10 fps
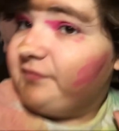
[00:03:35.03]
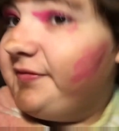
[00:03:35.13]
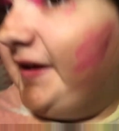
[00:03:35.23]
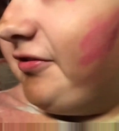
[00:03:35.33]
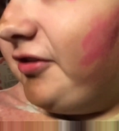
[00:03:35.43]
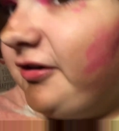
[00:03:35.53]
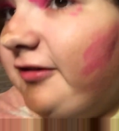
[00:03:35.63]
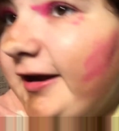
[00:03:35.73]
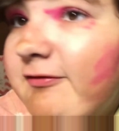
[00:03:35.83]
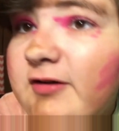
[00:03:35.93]
this looks
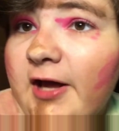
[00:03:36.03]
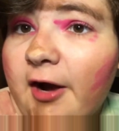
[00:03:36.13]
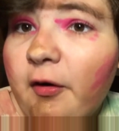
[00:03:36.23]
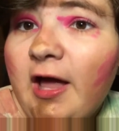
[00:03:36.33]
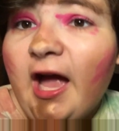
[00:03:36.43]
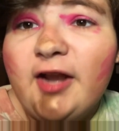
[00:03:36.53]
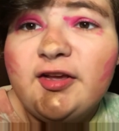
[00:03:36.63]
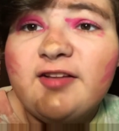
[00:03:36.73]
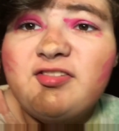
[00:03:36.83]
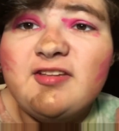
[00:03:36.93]
like for now and you
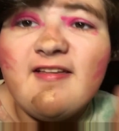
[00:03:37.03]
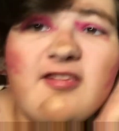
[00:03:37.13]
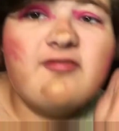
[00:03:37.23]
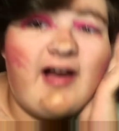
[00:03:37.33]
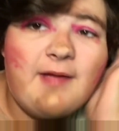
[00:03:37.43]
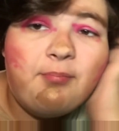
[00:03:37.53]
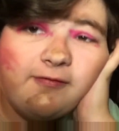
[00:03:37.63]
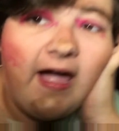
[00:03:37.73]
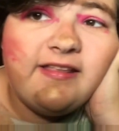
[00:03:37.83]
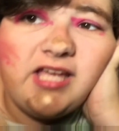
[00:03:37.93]
can see is very
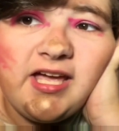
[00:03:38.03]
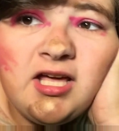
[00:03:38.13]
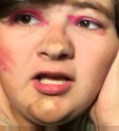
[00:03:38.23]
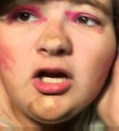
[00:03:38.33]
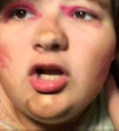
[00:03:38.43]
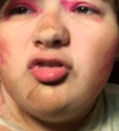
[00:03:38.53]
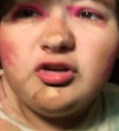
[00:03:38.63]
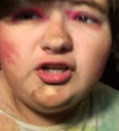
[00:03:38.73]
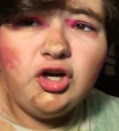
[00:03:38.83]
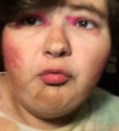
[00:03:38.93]
blended so
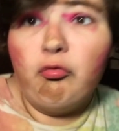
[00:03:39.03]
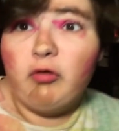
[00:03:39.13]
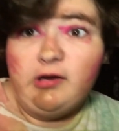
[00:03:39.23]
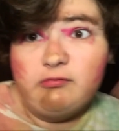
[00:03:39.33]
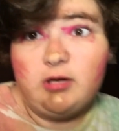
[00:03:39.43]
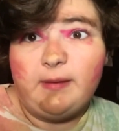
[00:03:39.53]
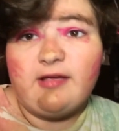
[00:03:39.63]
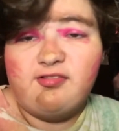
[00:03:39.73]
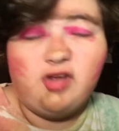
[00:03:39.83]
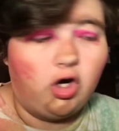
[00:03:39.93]
you don't really want to make
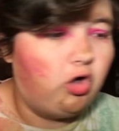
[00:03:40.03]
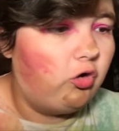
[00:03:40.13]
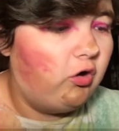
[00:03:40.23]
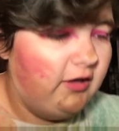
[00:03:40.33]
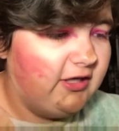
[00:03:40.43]
a circle